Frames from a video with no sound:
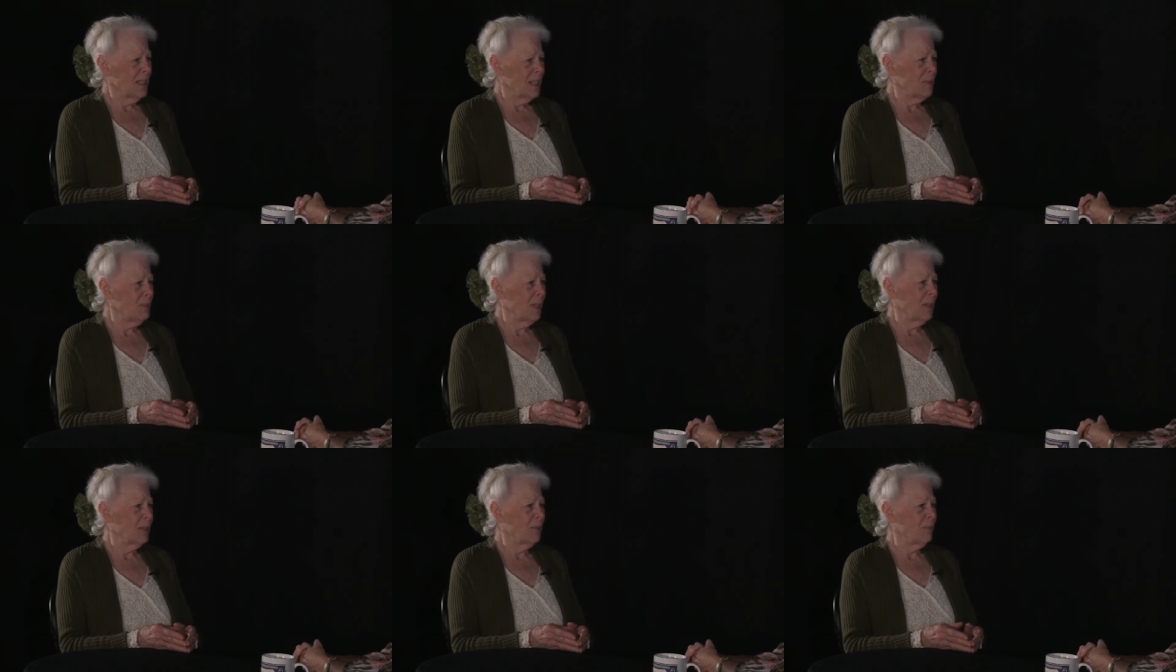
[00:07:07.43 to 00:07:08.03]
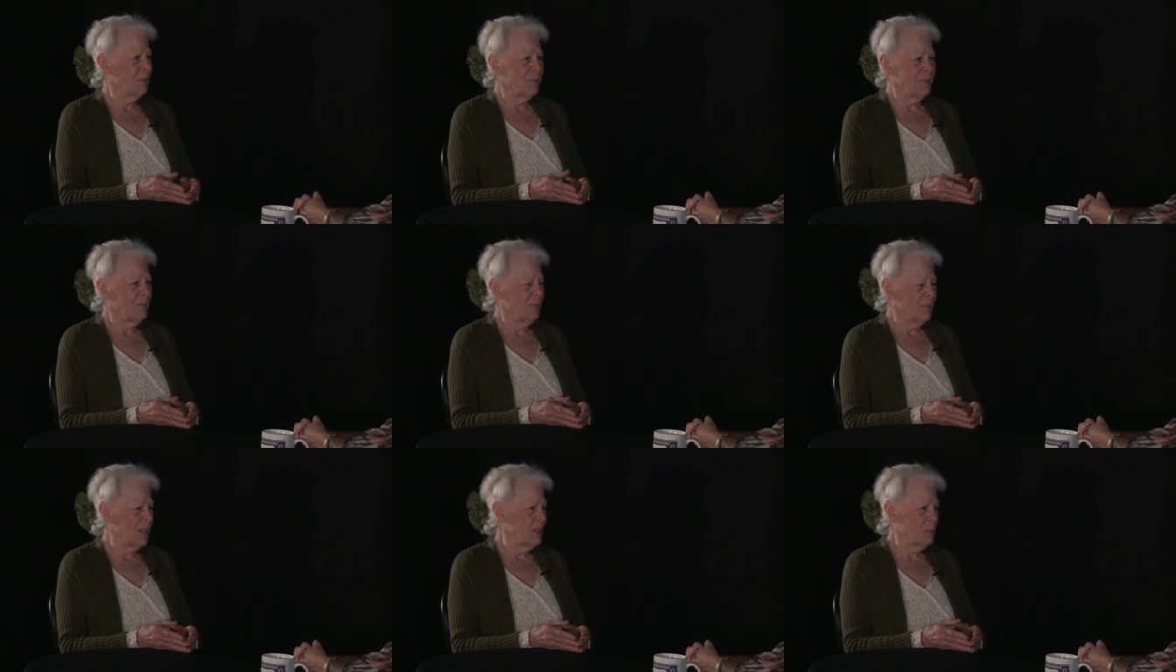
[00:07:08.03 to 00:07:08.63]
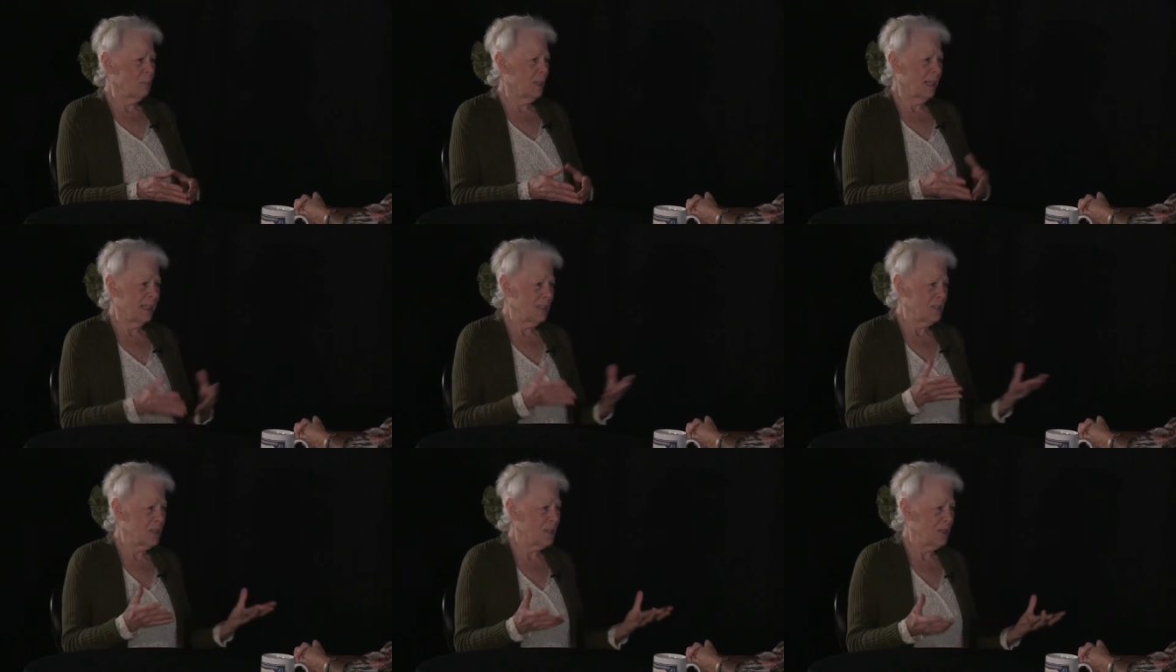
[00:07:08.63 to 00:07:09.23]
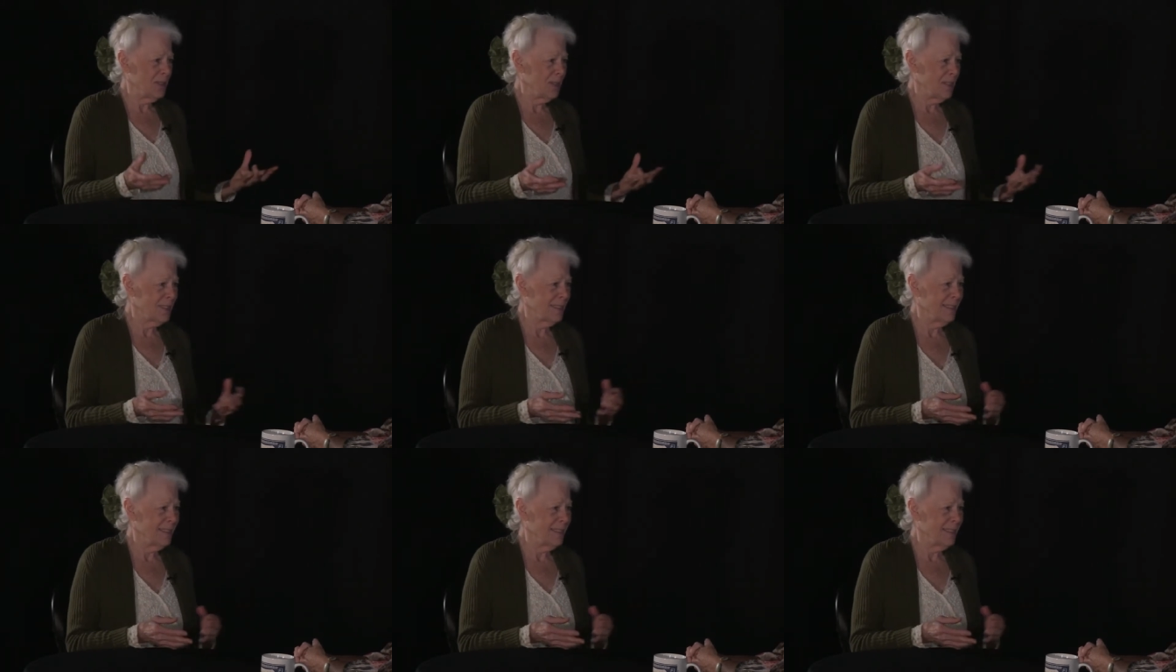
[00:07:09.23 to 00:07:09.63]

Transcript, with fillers: about these platitudes.